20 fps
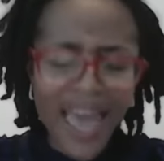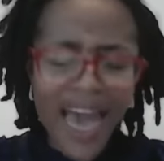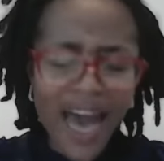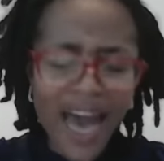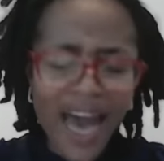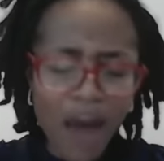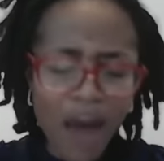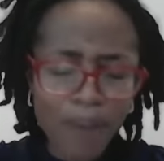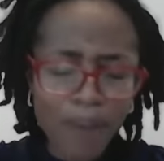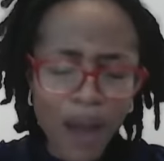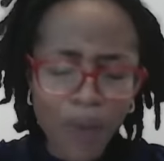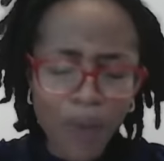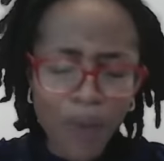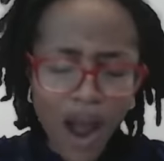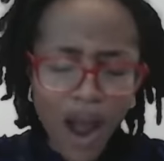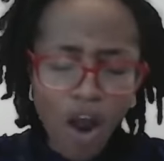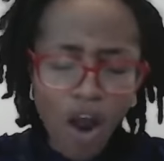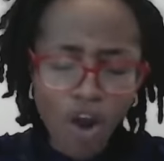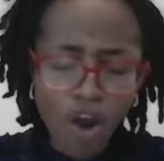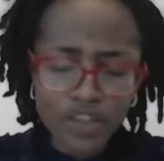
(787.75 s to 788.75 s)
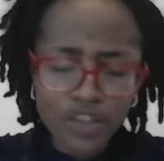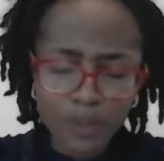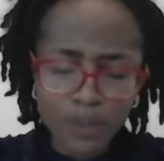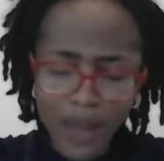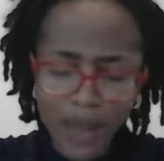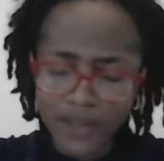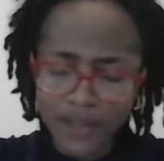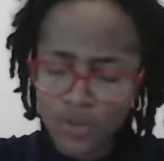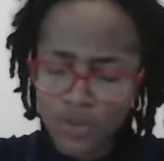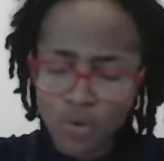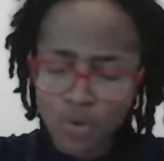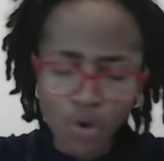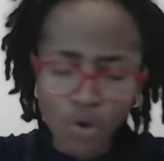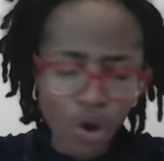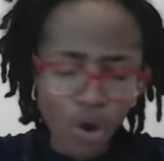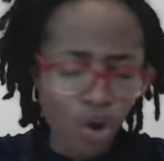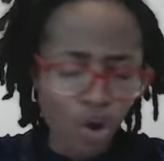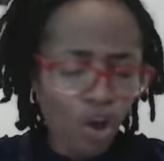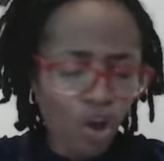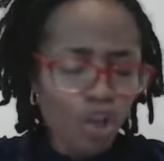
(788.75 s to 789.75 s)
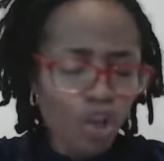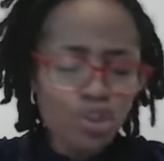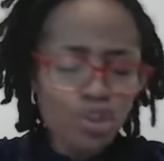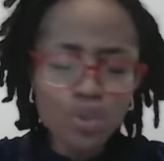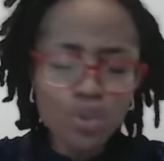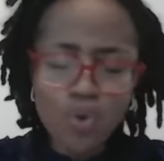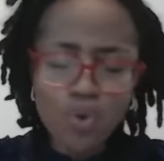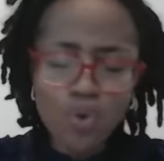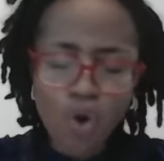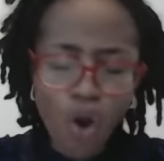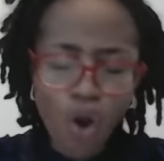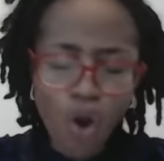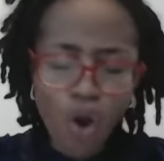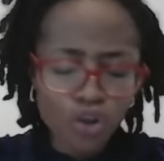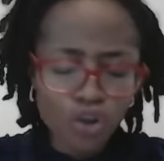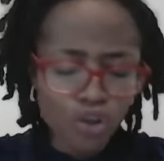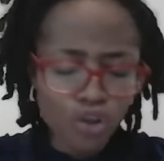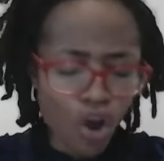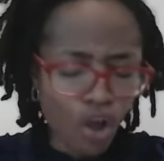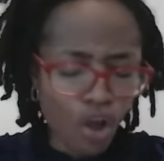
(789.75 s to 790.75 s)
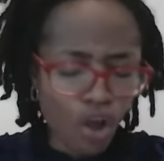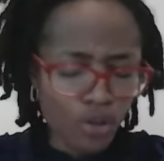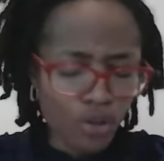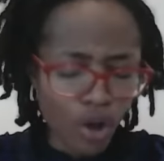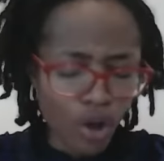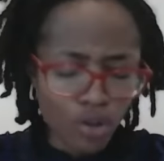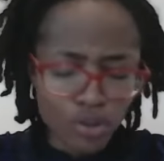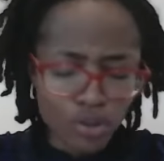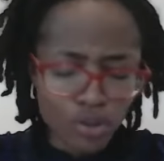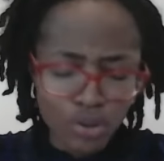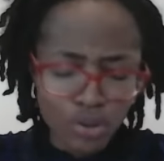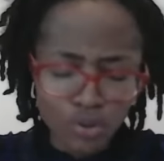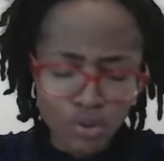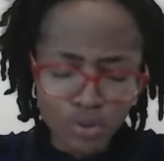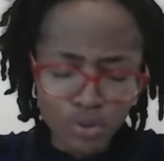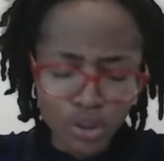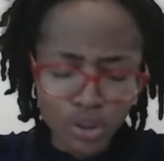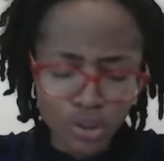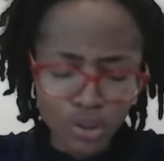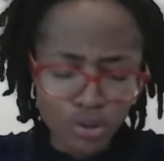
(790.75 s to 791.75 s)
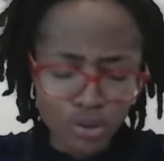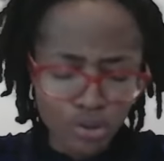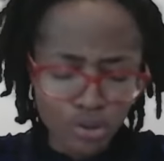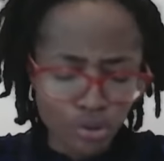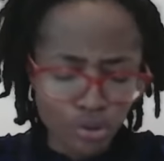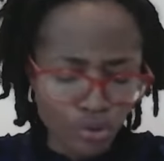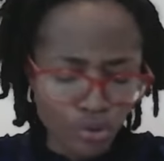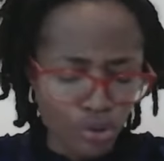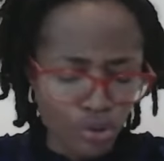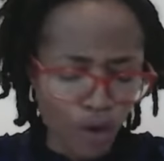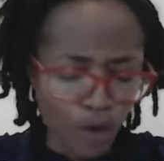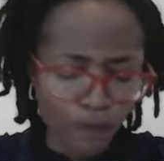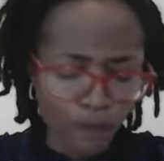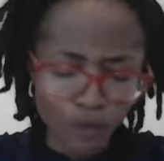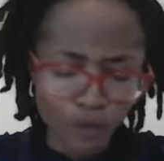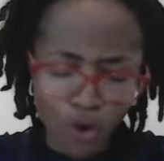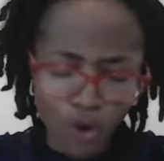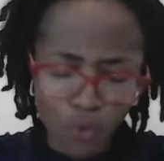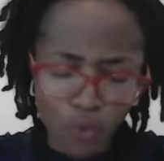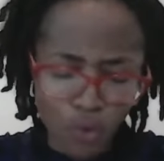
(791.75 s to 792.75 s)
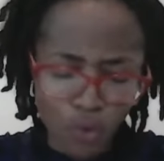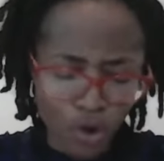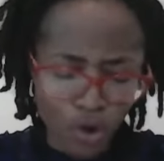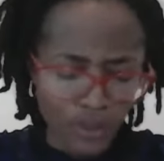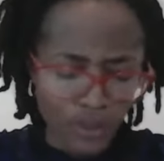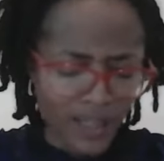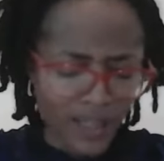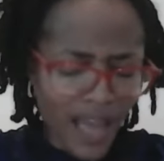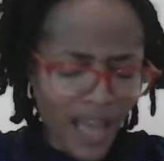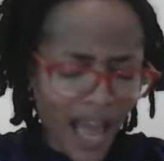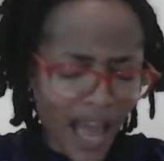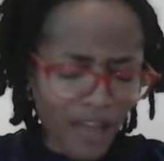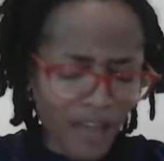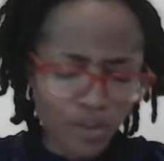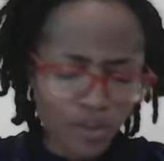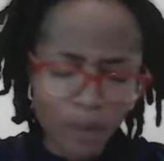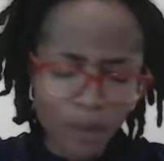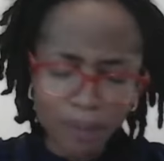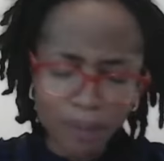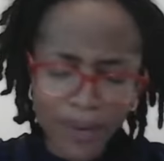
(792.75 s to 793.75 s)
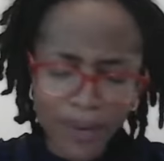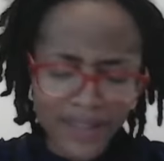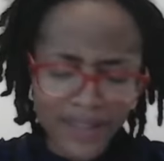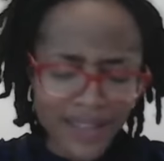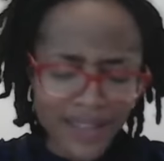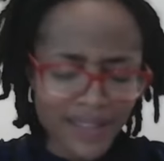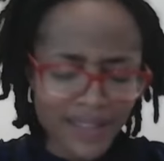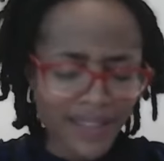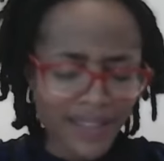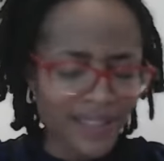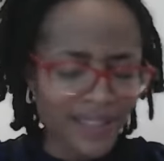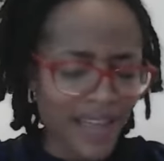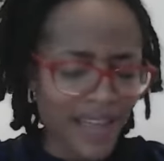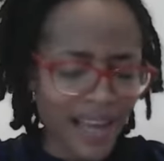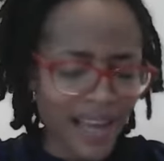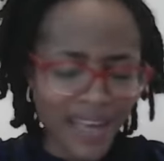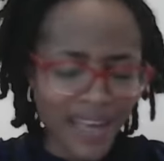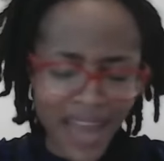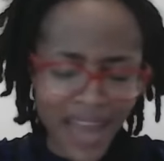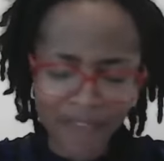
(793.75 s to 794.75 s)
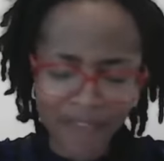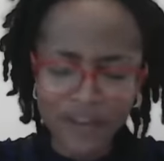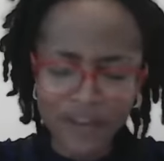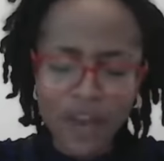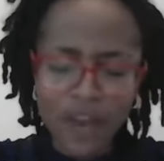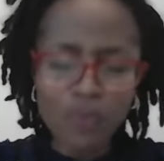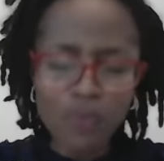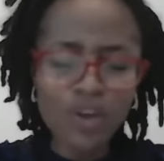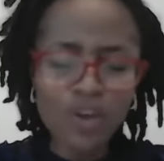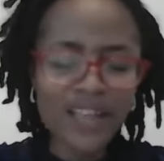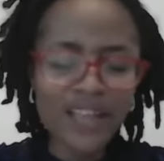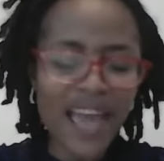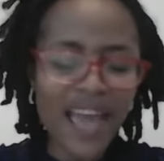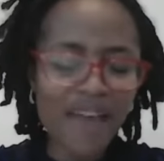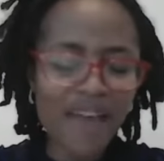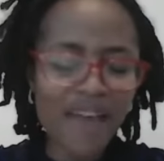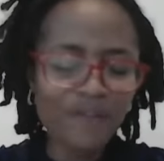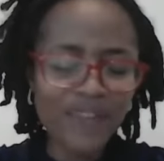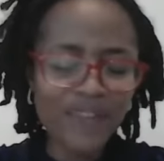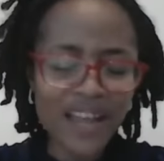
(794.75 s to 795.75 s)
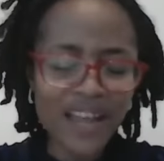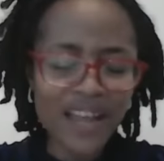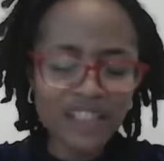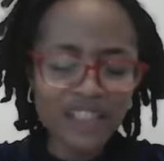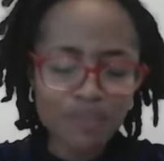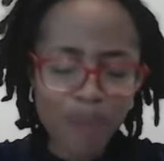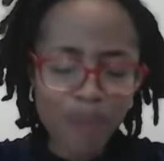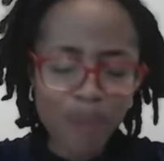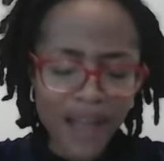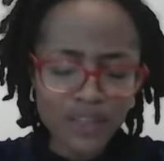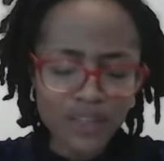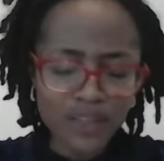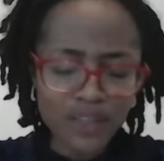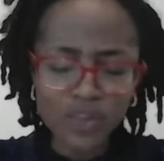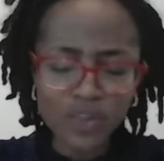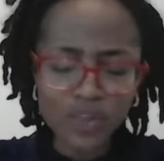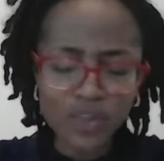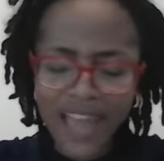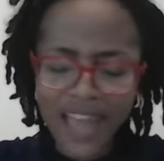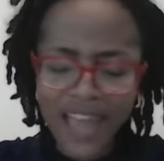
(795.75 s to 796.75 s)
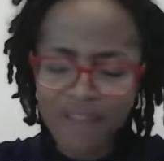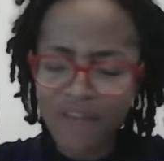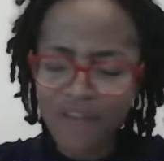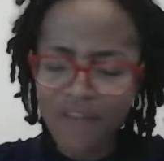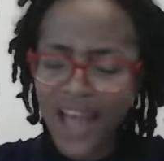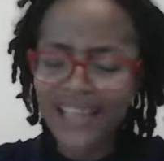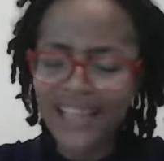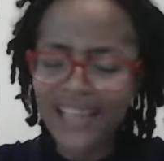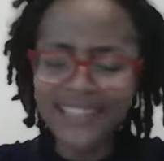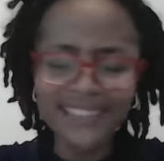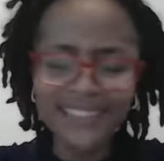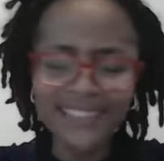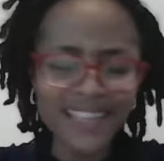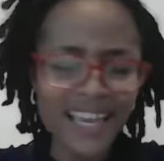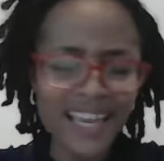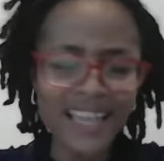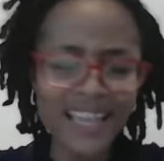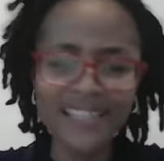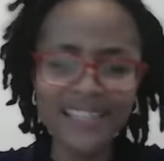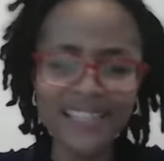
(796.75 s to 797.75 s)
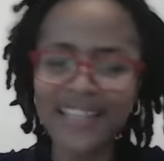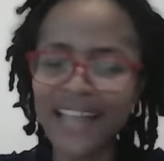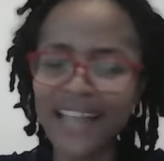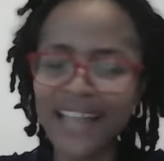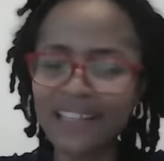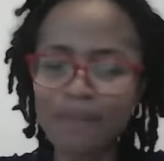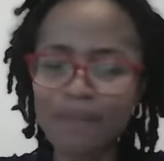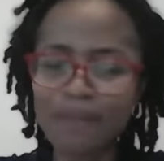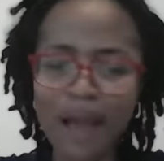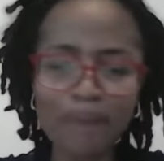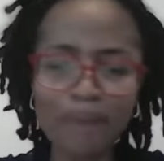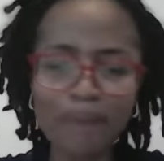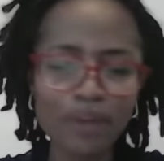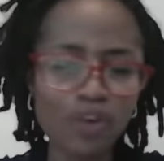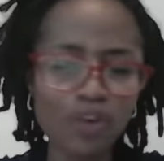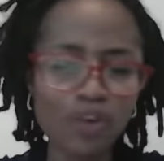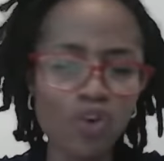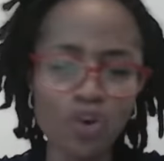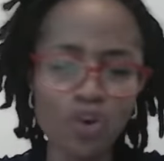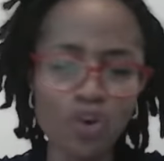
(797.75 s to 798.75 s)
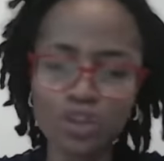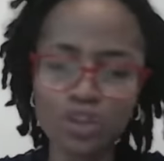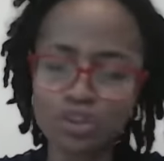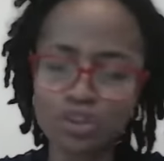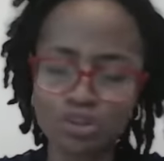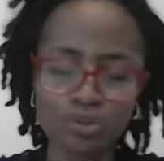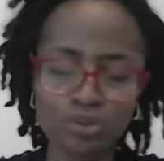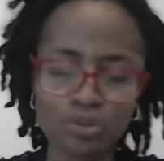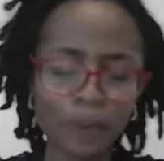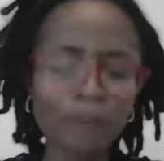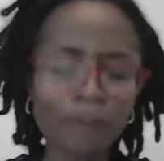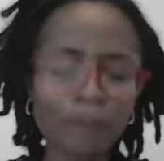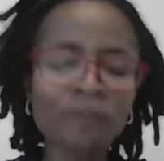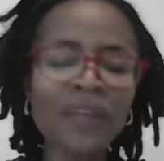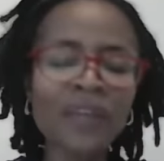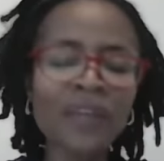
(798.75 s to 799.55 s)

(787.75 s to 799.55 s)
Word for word: Help our husbands, oh God, to hold on unto the truth of your word and your presence in their life life, whatever, despite whatever it is that they might be going through.